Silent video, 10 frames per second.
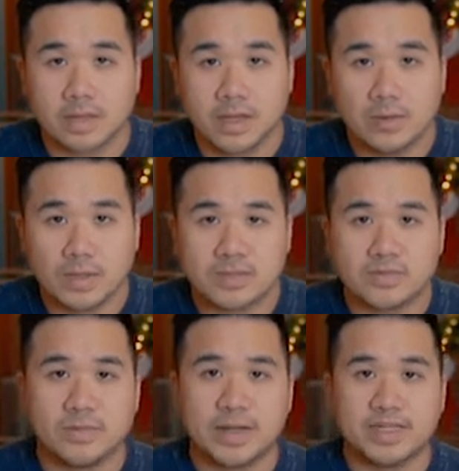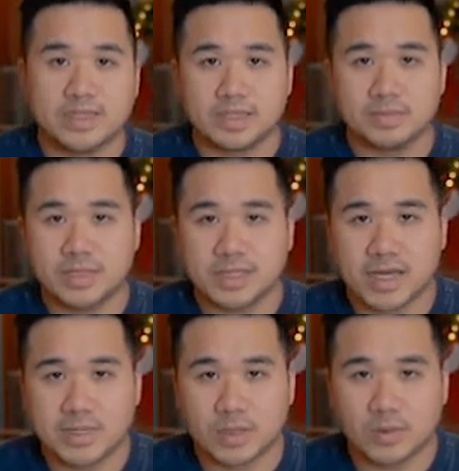Hey, what's up everybody? This is me,
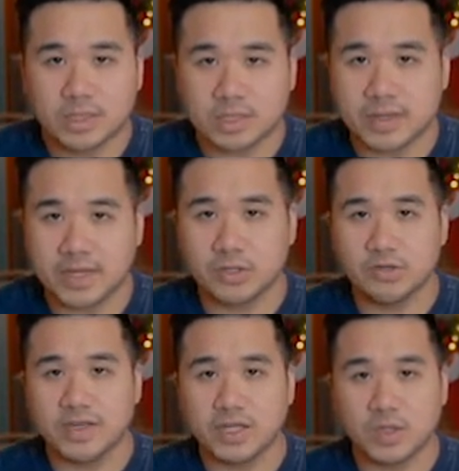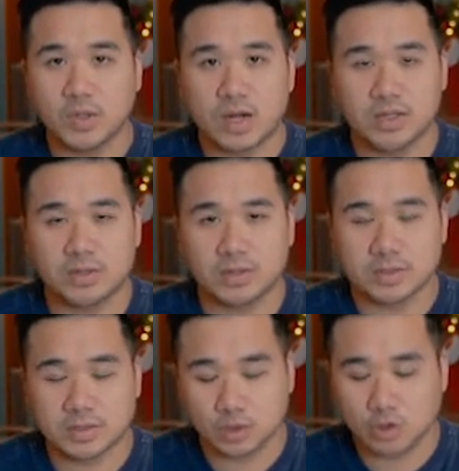Kent. I wanted to make a new video on
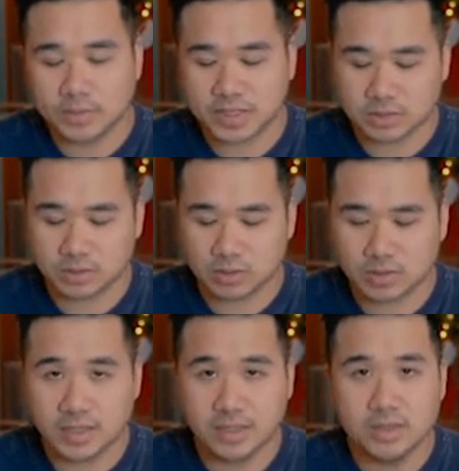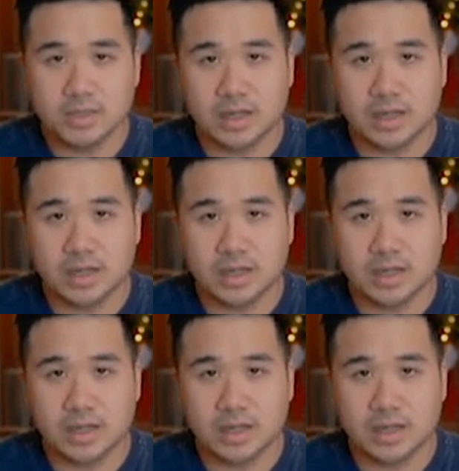the Google Pixel 3.